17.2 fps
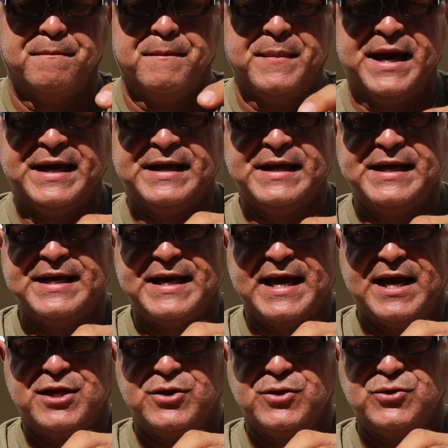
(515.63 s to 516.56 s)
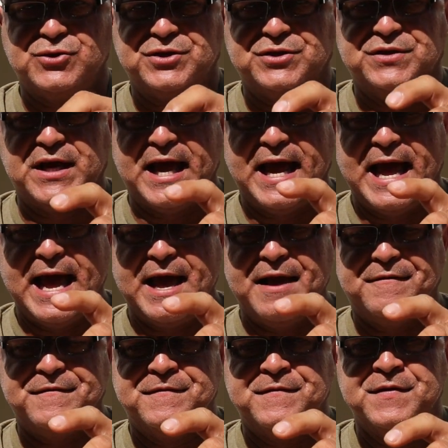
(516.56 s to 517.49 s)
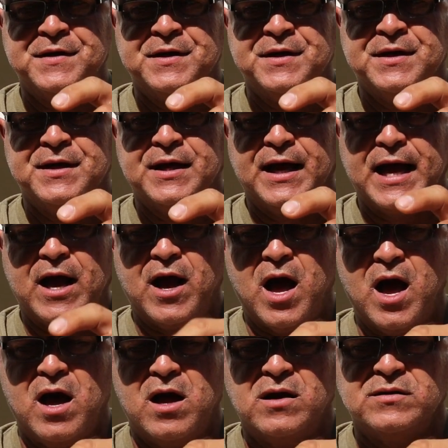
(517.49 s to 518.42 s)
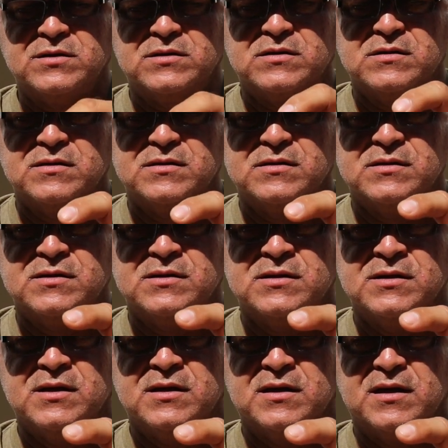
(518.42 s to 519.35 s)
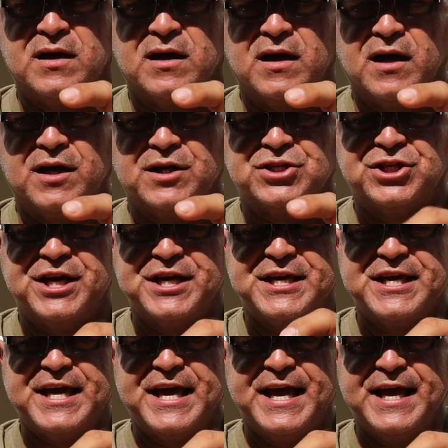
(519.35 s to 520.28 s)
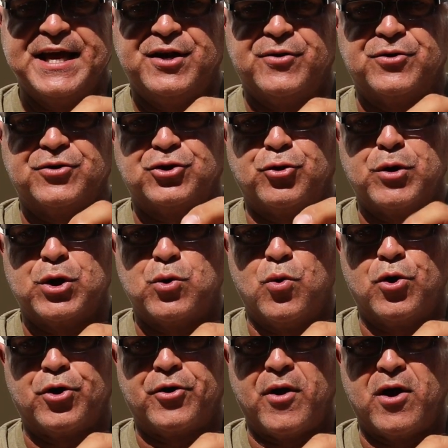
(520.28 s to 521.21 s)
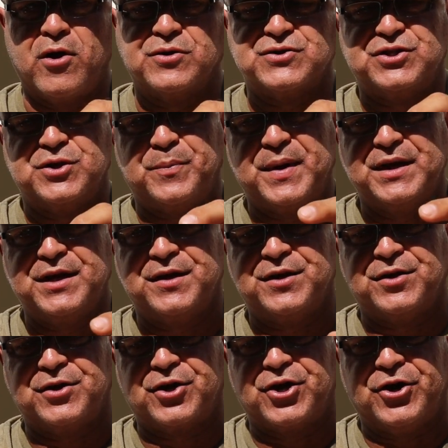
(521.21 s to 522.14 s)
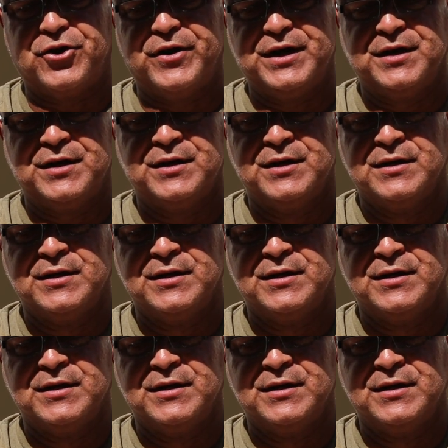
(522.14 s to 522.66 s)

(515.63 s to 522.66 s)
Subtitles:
Mainly I use half-ounce shaky head or 3/4 ounce depending on the current.